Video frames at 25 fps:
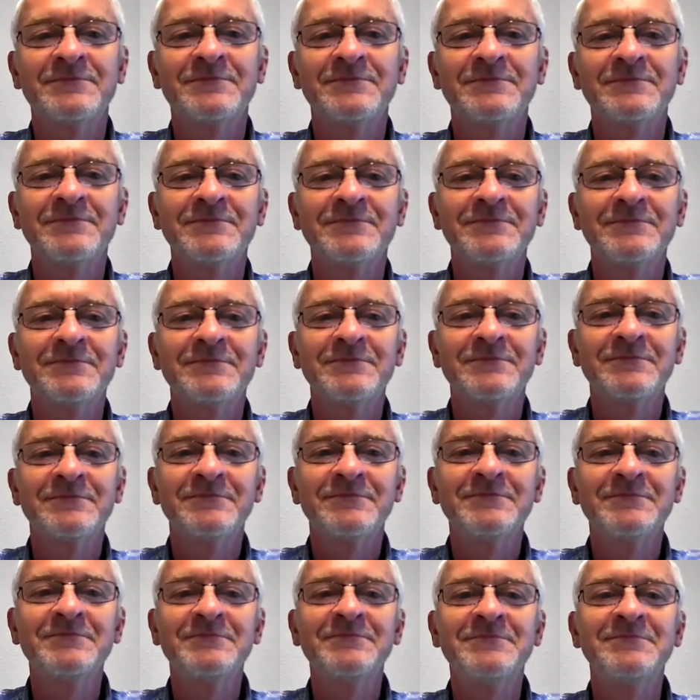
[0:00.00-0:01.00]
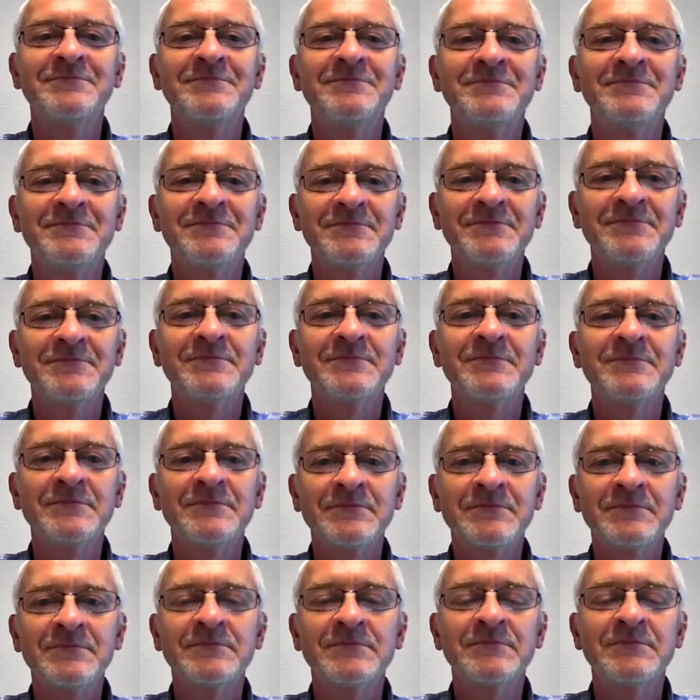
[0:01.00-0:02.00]

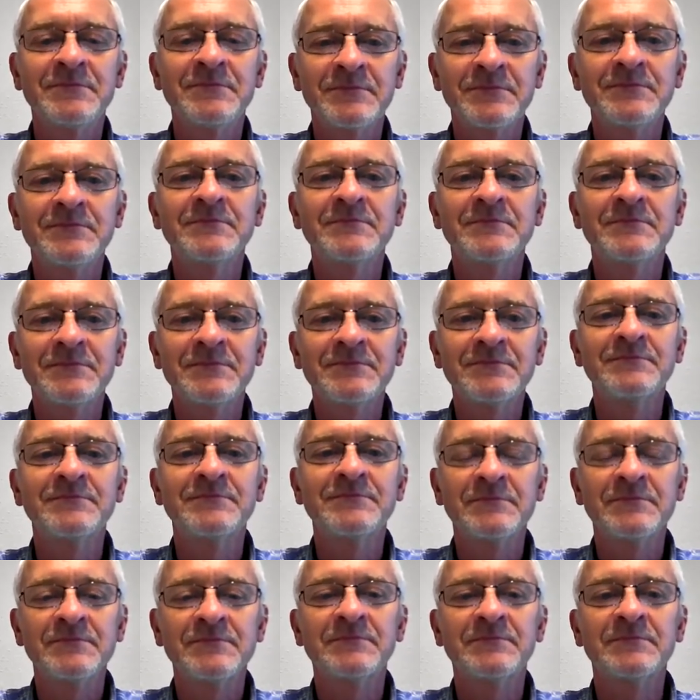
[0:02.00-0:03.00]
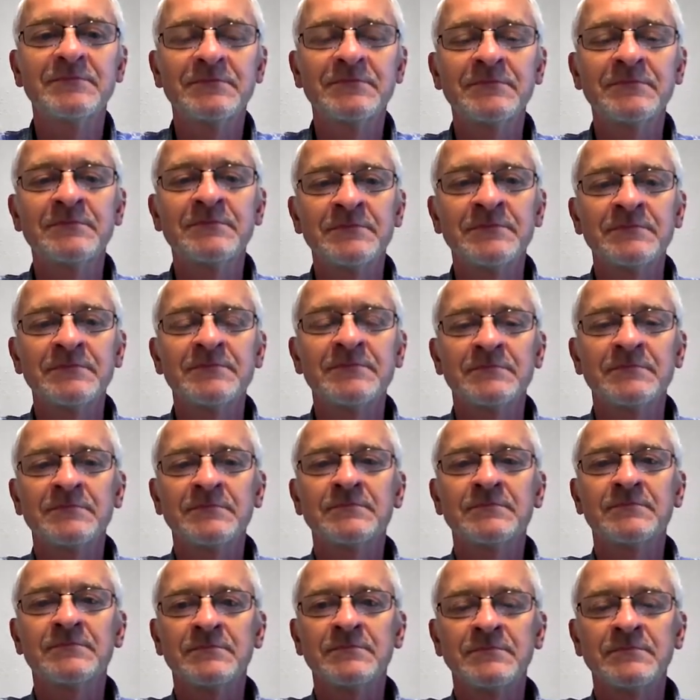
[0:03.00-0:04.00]

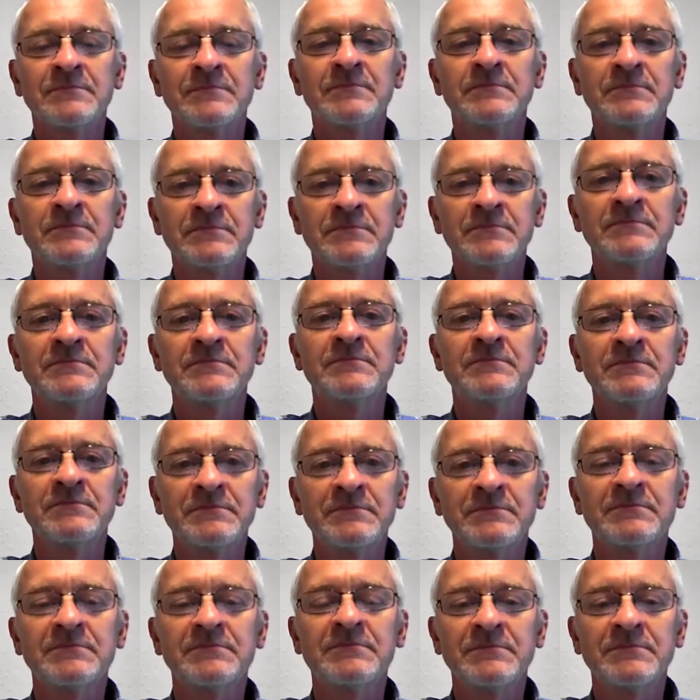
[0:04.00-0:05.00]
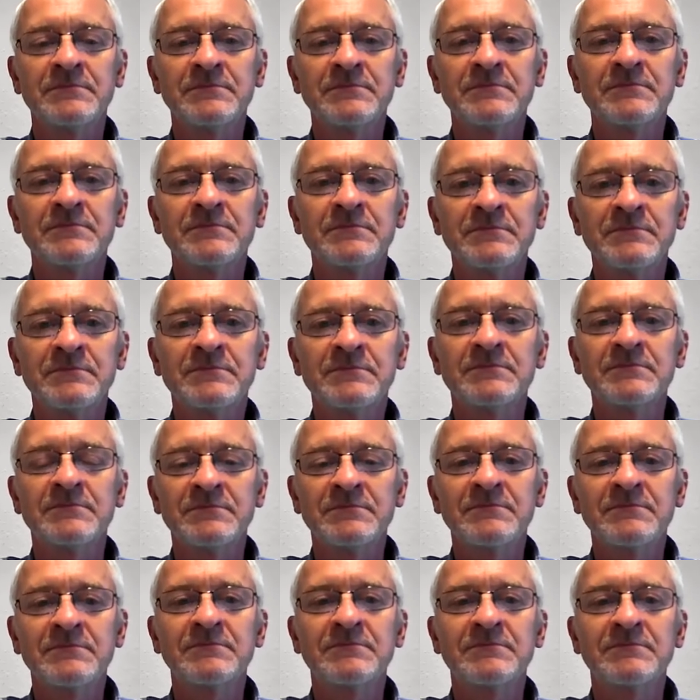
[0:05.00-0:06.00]

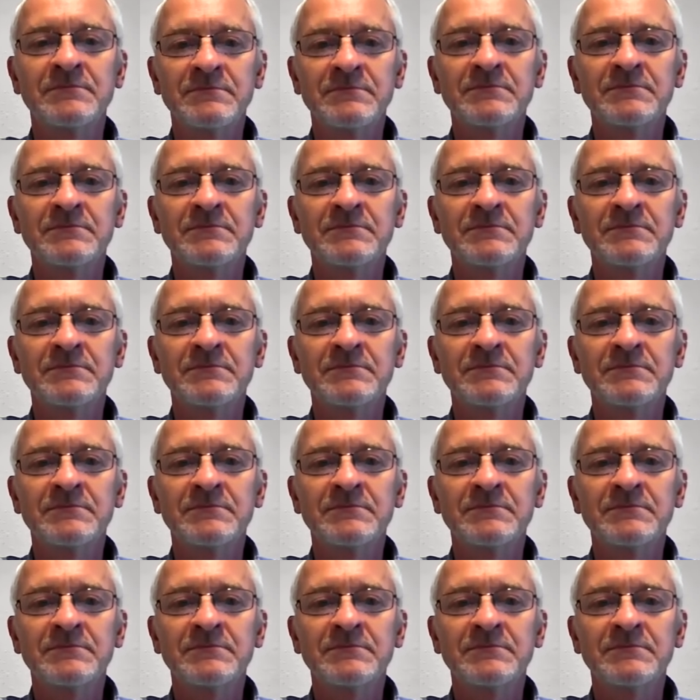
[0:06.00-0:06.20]
(silent)